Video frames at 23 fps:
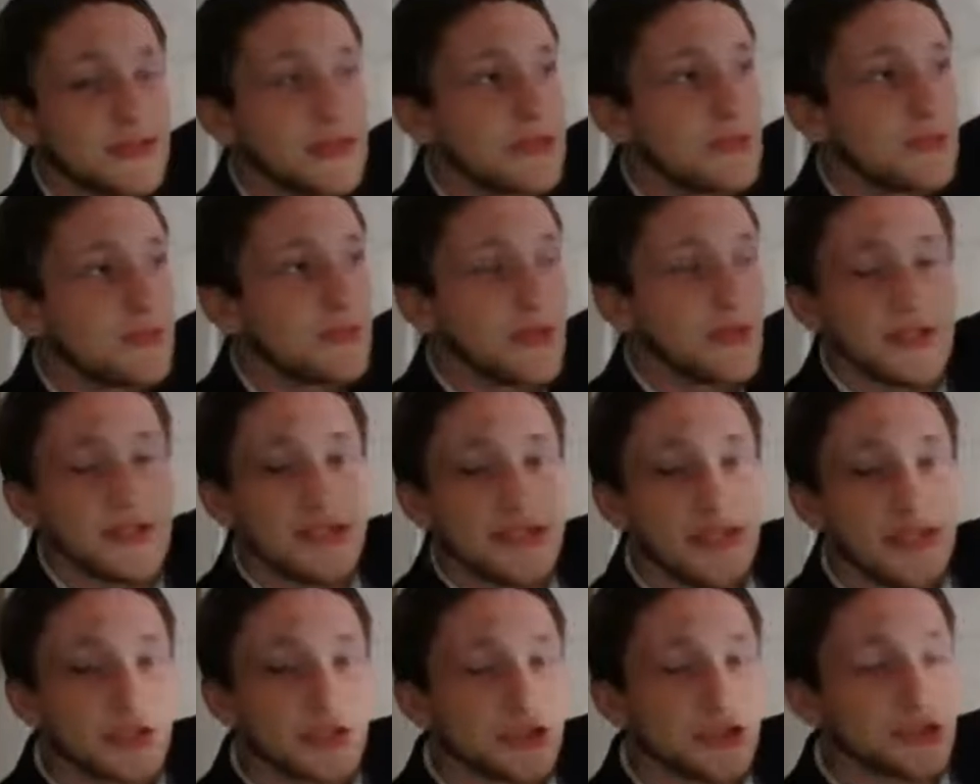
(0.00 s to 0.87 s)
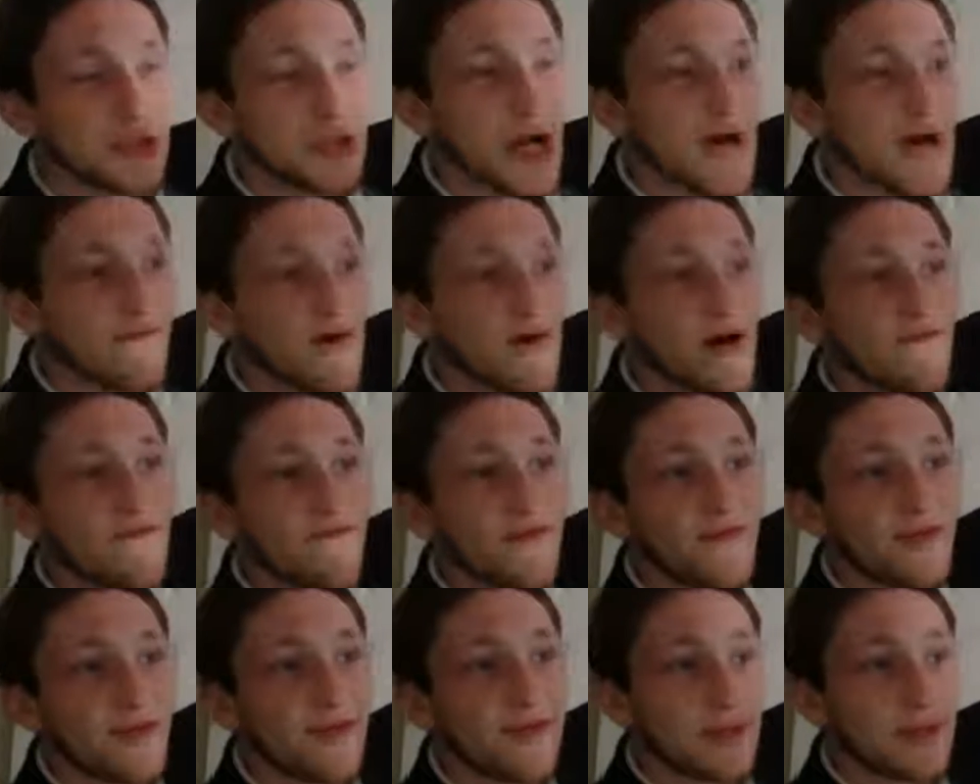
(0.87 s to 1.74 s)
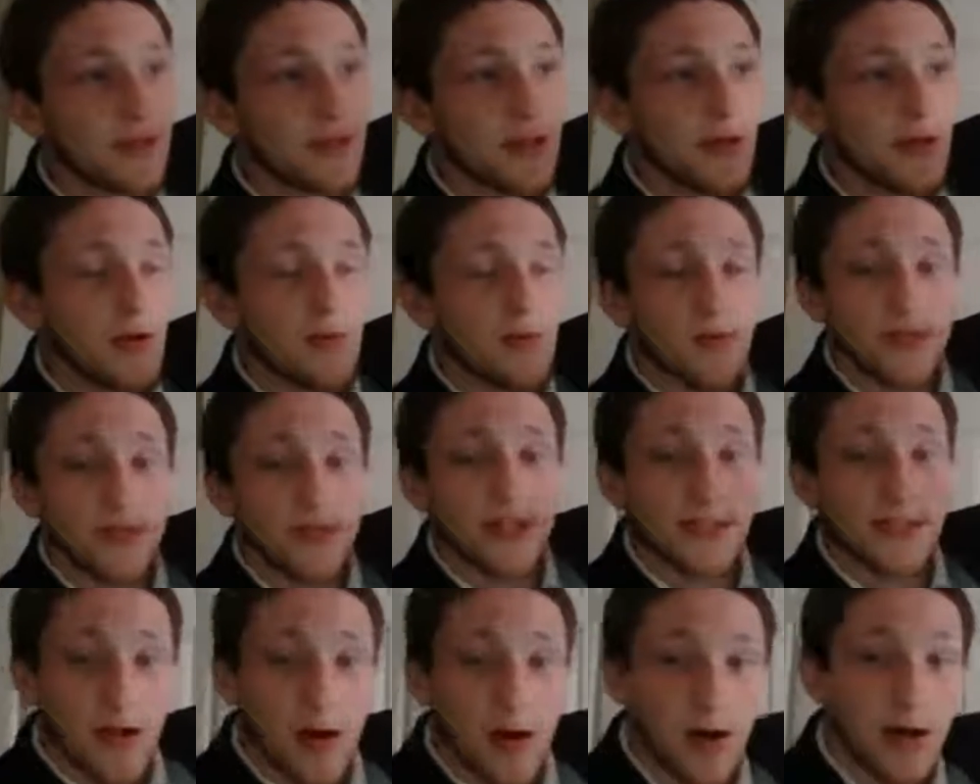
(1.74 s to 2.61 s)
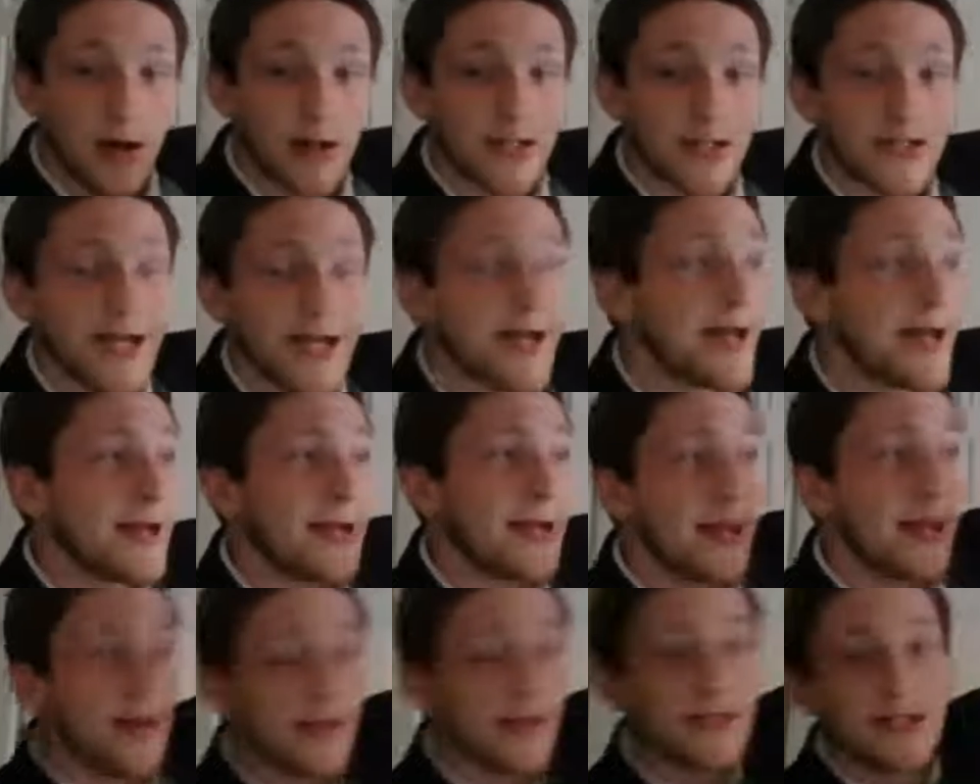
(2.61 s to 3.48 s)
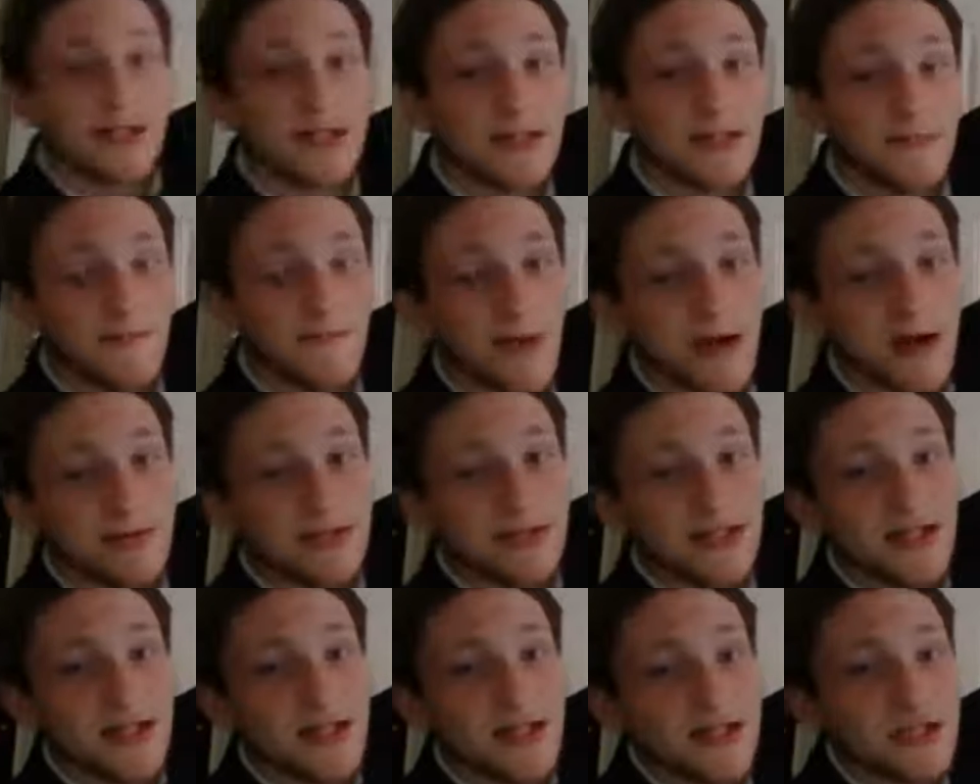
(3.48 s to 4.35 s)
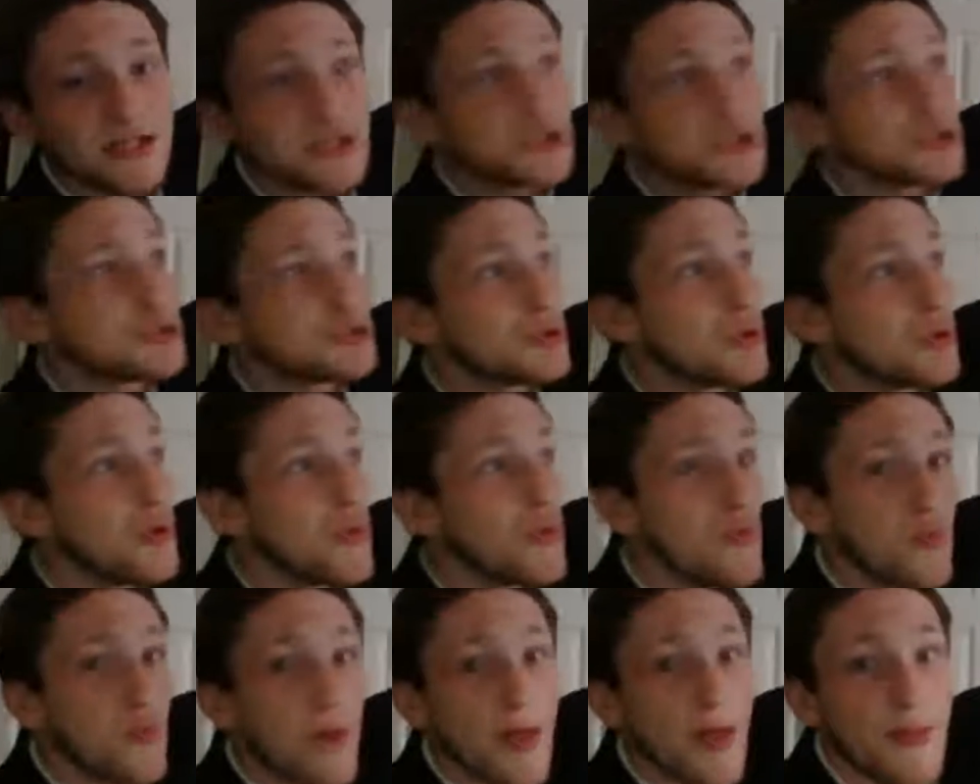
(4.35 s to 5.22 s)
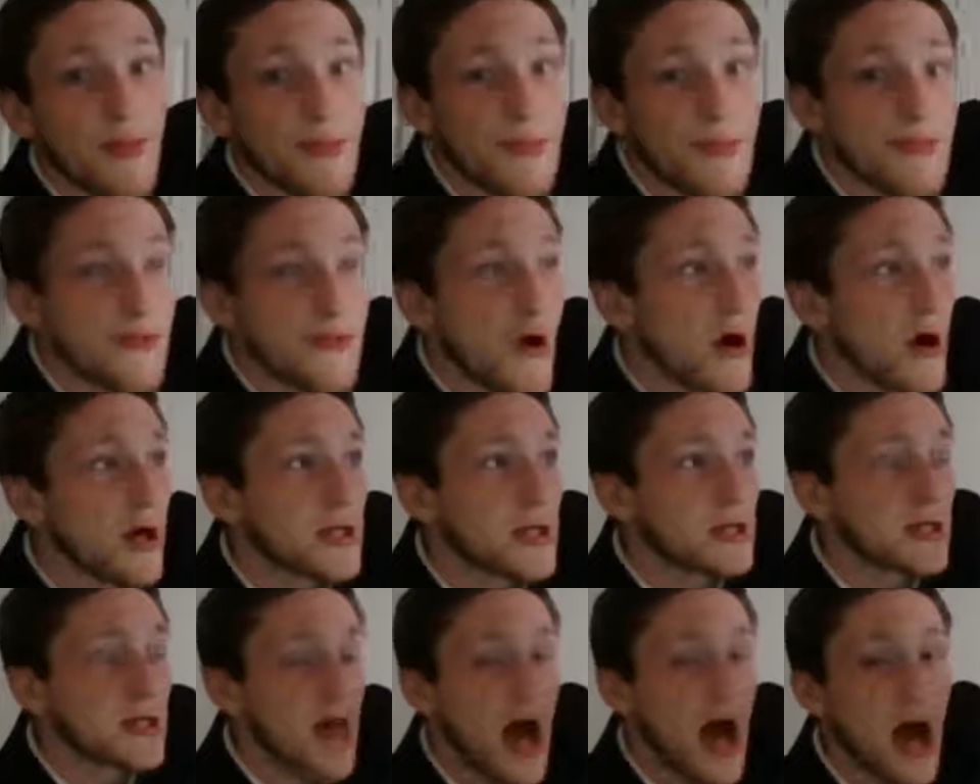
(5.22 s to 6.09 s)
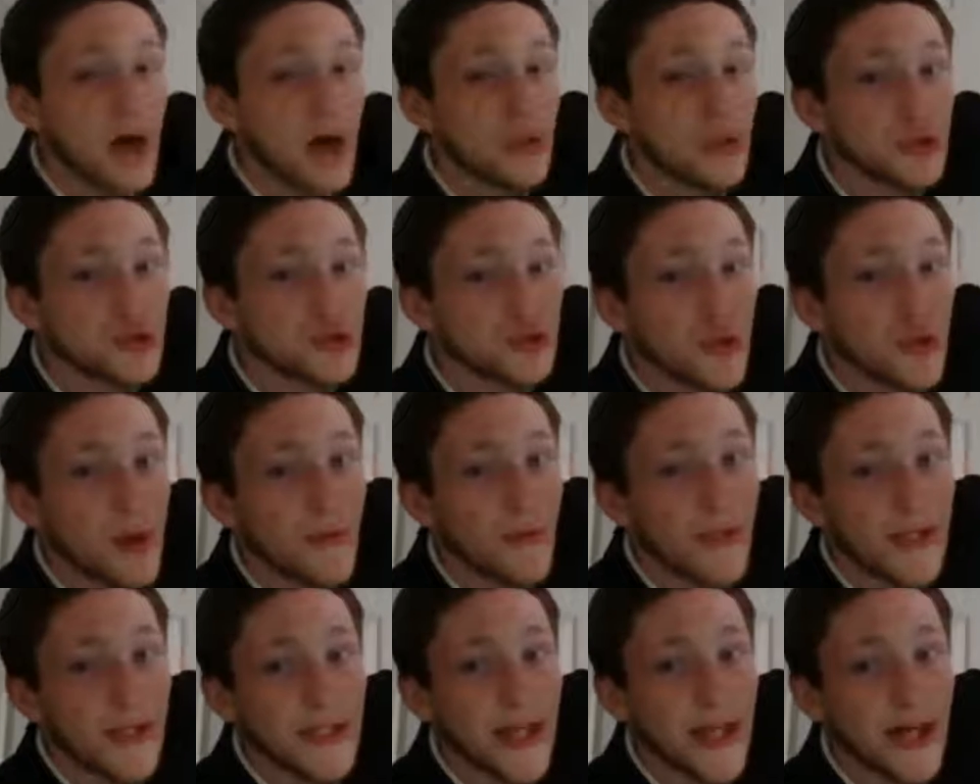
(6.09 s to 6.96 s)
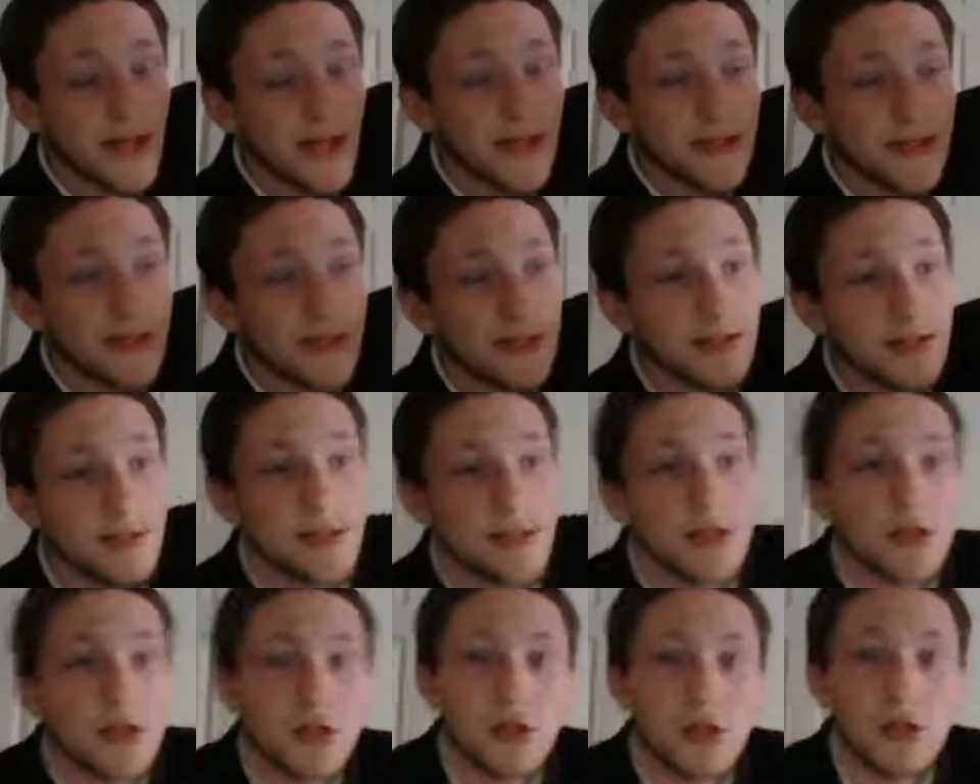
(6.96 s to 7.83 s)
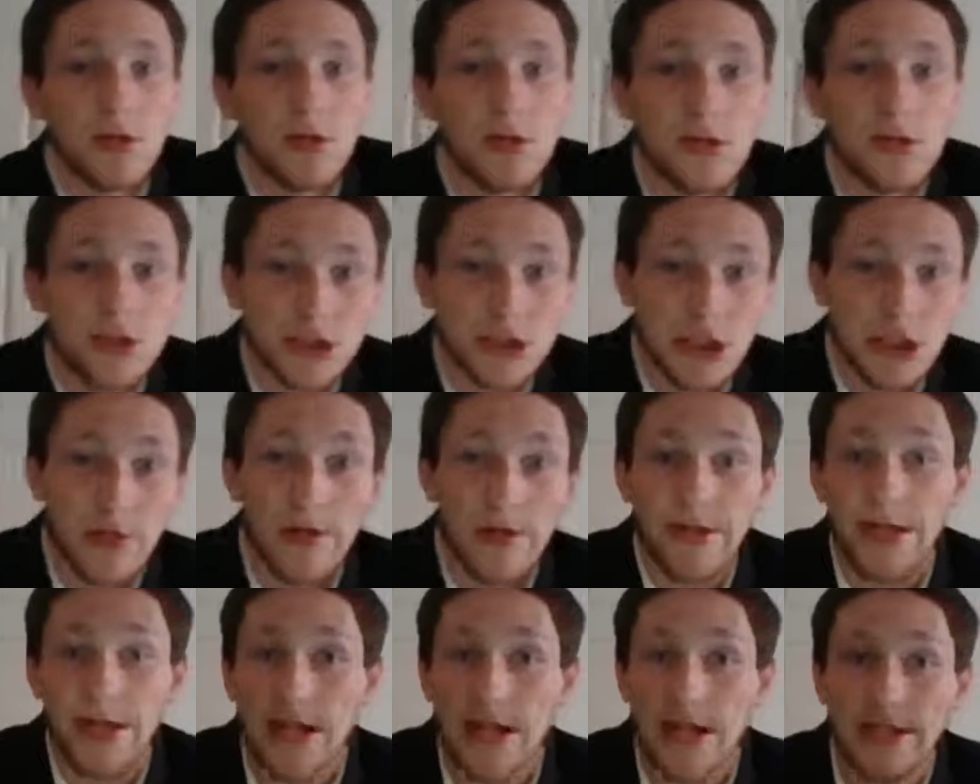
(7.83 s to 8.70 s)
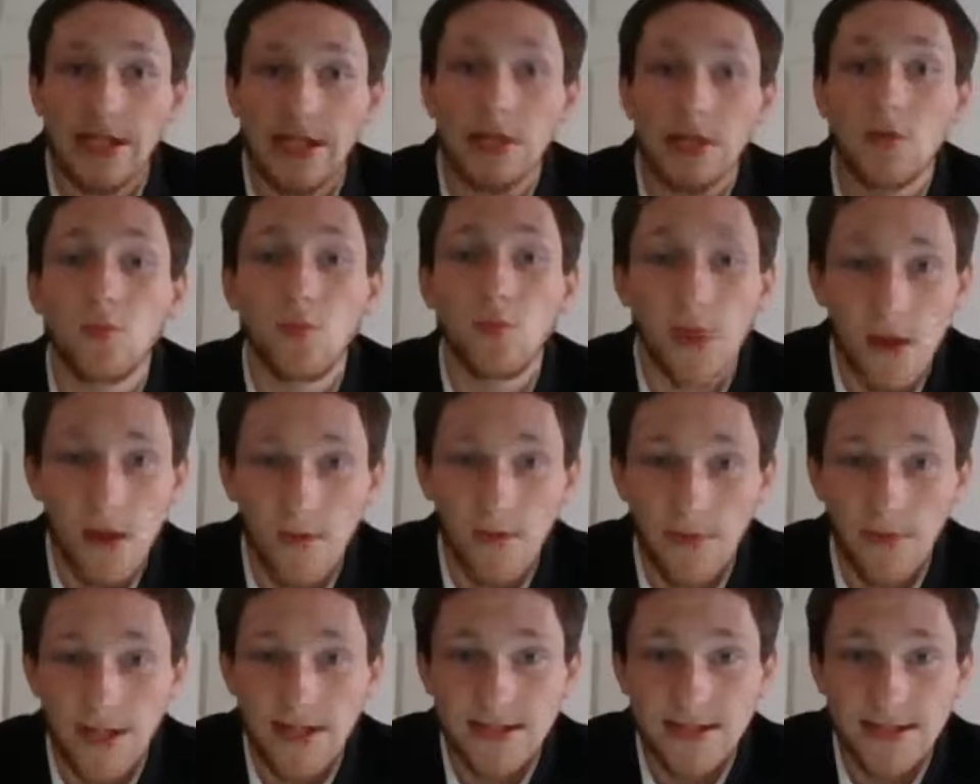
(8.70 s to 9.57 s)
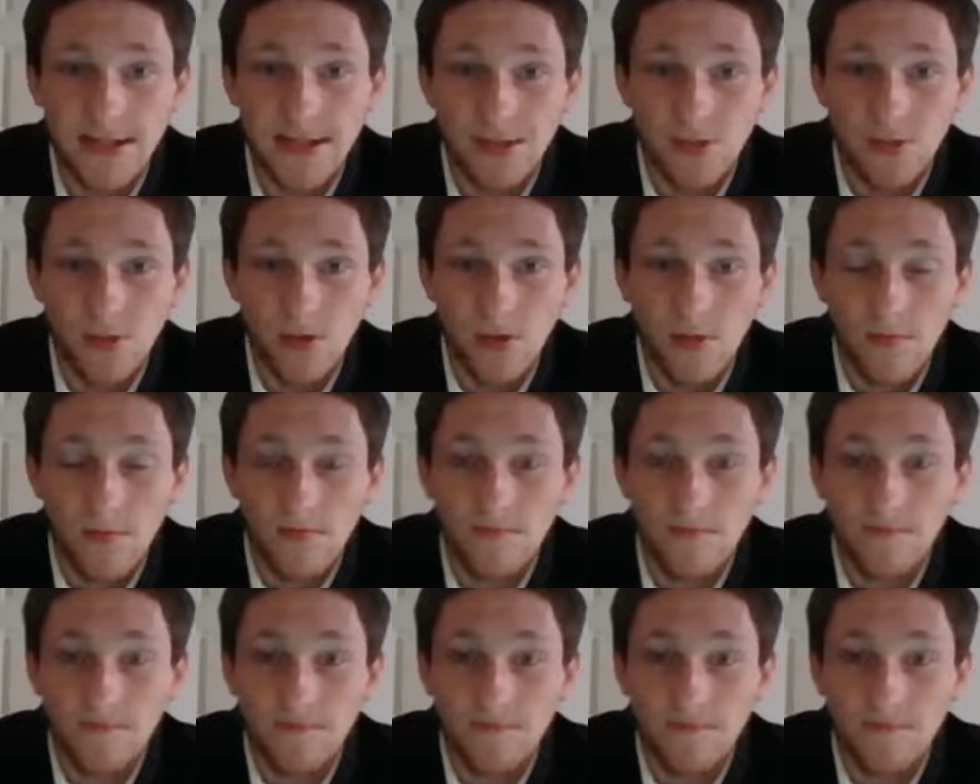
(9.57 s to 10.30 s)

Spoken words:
We see her drive off with a dog into the mountains with dark clouds roaming in, showing that there will be a sequel.